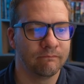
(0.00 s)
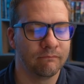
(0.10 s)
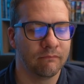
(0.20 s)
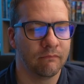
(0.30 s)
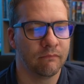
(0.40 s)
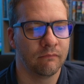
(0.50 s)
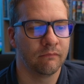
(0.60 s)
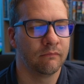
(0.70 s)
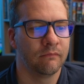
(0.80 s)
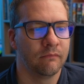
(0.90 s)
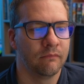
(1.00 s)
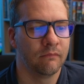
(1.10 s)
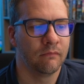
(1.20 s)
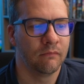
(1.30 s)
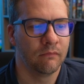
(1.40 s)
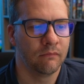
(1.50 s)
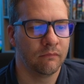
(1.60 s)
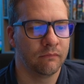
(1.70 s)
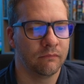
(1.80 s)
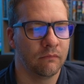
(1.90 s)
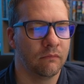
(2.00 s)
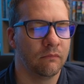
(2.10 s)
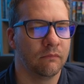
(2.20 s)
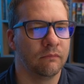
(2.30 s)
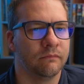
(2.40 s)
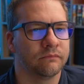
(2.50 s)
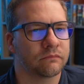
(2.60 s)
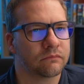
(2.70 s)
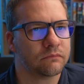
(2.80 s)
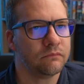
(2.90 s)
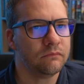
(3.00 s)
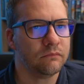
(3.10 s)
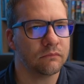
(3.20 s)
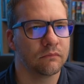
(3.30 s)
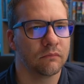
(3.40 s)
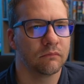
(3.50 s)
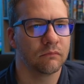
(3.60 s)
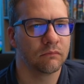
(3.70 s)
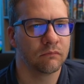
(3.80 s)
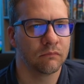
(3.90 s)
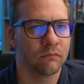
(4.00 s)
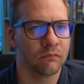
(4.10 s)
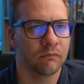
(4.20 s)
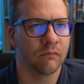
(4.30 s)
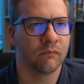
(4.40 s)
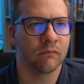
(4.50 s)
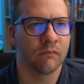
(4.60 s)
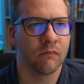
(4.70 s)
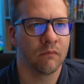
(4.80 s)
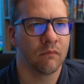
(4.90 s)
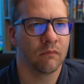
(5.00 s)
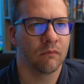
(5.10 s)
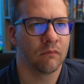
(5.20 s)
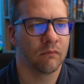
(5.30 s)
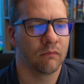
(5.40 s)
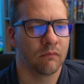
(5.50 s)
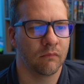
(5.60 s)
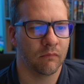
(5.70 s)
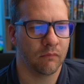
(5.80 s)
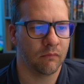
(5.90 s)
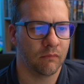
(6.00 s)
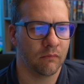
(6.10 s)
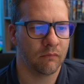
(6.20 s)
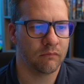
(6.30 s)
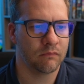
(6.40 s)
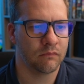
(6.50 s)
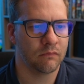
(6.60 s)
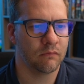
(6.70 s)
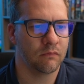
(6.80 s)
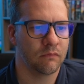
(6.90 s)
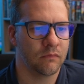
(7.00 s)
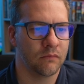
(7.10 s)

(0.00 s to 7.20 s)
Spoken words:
(silent)